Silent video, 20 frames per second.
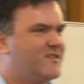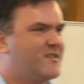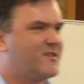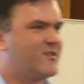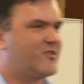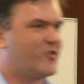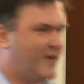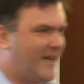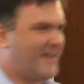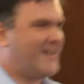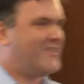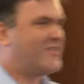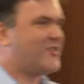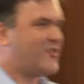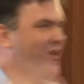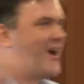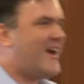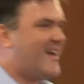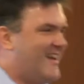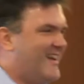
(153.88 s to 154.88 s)
created the
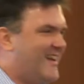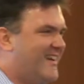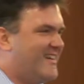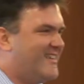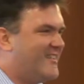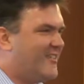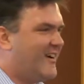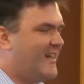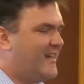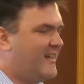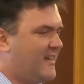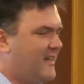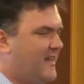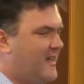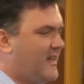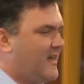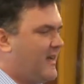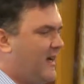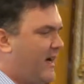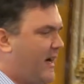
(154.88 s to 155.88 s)
grade, right?
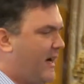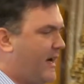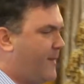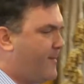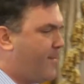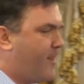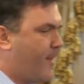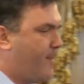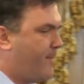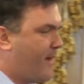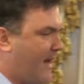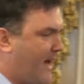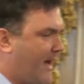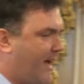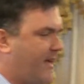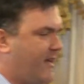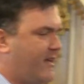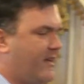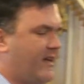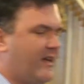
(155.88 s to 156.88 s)
But
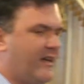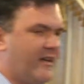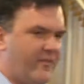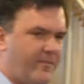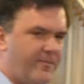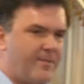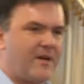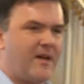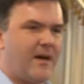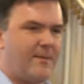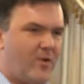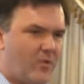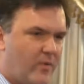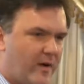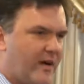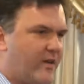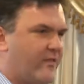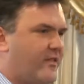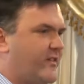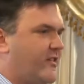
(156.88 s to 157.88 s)
I have become
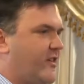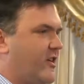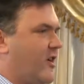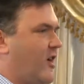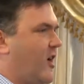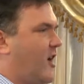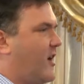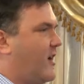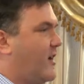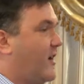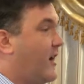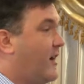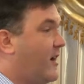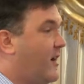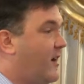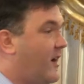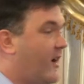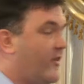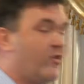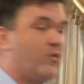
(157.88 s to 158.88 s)
aware that there are
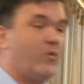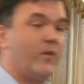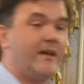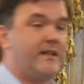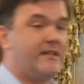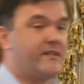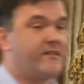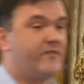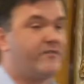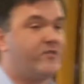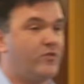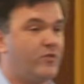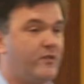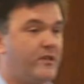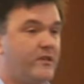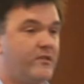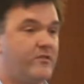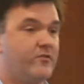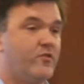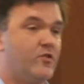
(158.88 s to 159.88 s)
other ways of
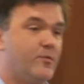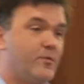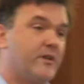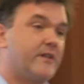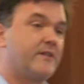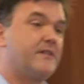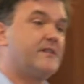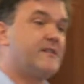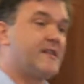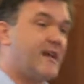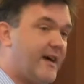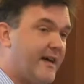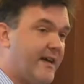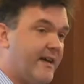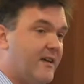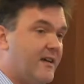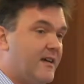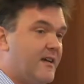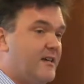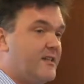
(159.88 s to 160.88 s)
doing rubric design.
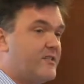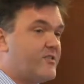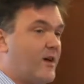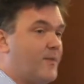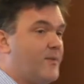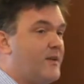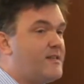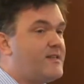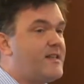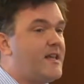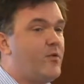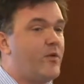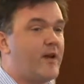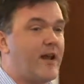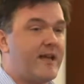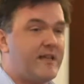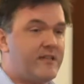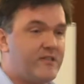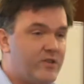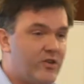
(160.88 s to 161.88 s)
So I'm going to say what
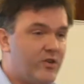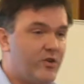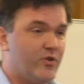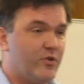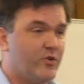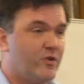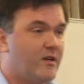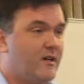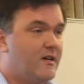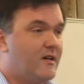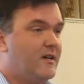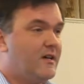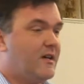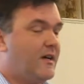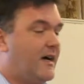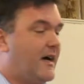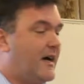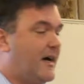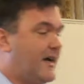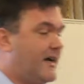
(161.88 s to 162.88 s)
I do,
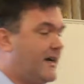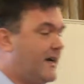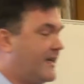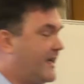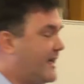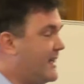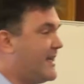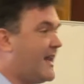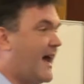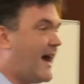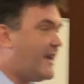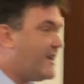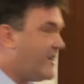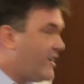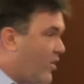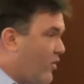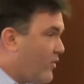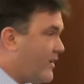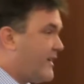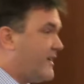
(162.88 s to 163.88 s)
again, not
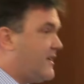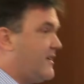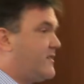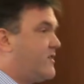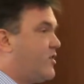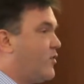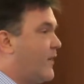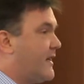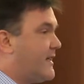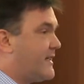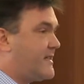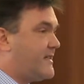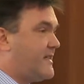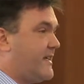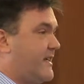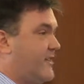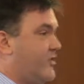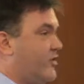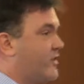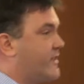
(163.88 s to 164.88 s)
knowing to what
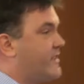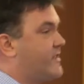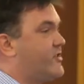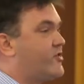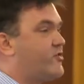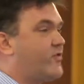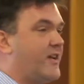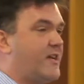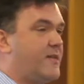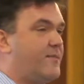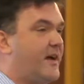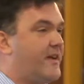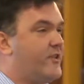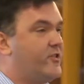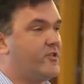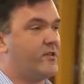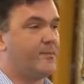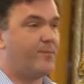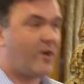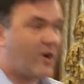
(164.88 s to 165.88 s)
extent you're constrained by
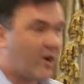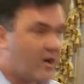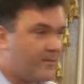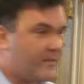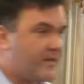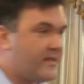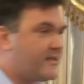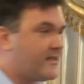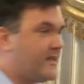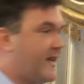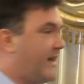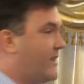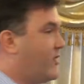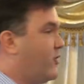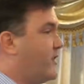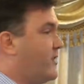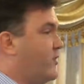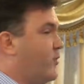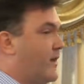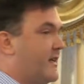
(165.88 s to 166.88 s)
your department, not
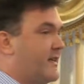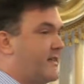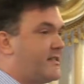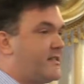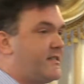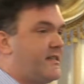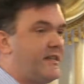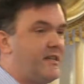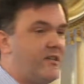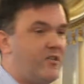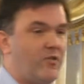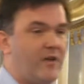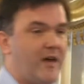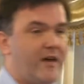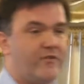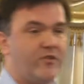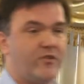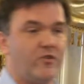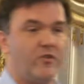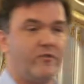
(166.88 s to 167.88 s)
knowing to what extent you
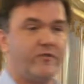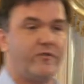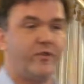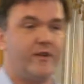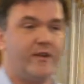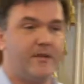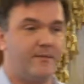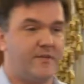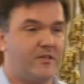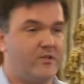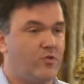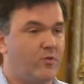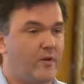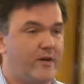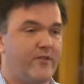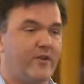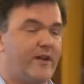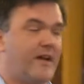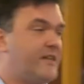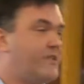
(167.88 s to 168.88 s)
have your own freedom to do
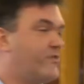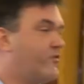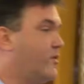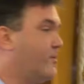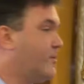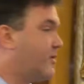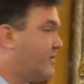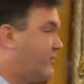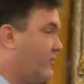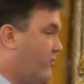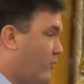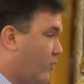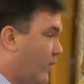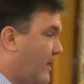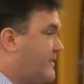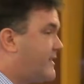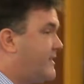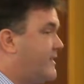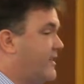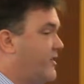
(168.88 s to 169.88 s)
whatever kinds of rubrics you
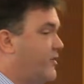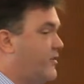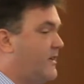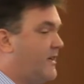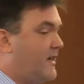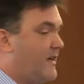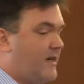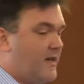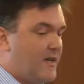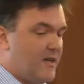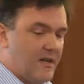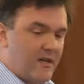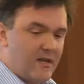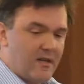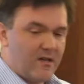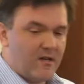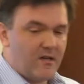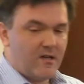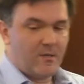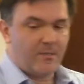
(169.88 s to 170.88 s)
want to do.
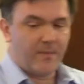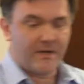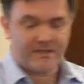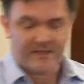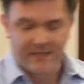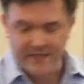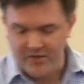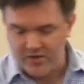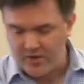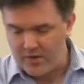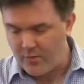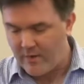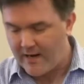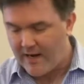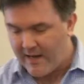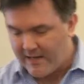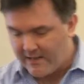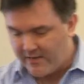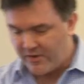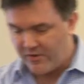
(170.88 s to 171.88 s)
But essentially what
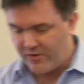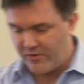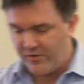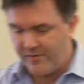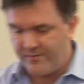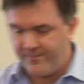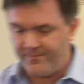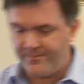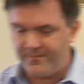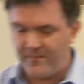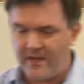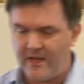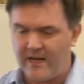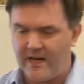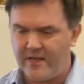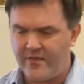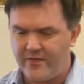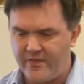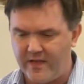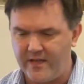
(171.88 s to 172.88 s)
I do, and
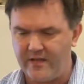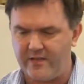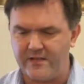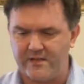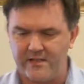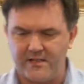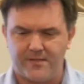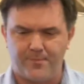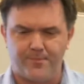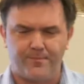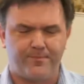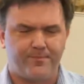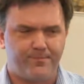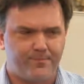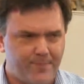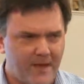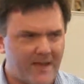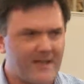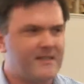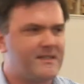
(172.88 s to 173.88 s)
I think this is
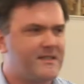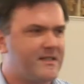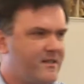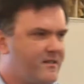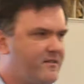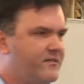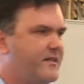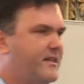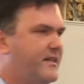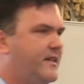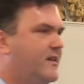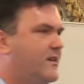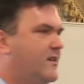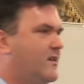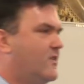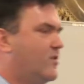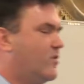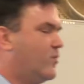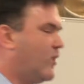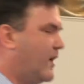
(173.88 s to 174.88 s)
basically
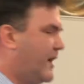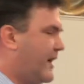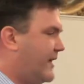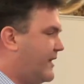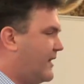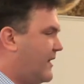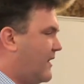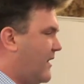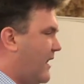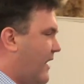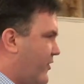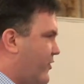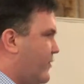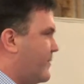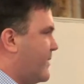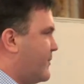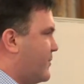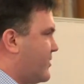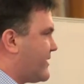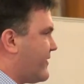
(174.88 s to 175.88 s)
what other
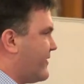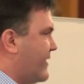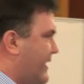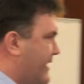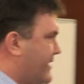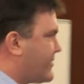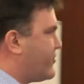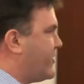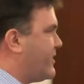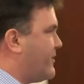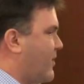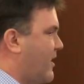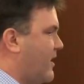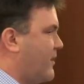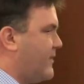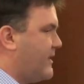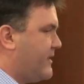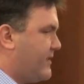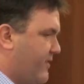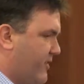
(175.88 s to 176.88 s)
members of the history
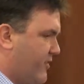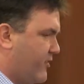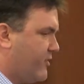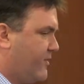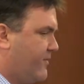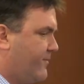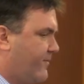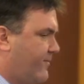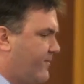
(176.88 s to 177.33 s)
department do,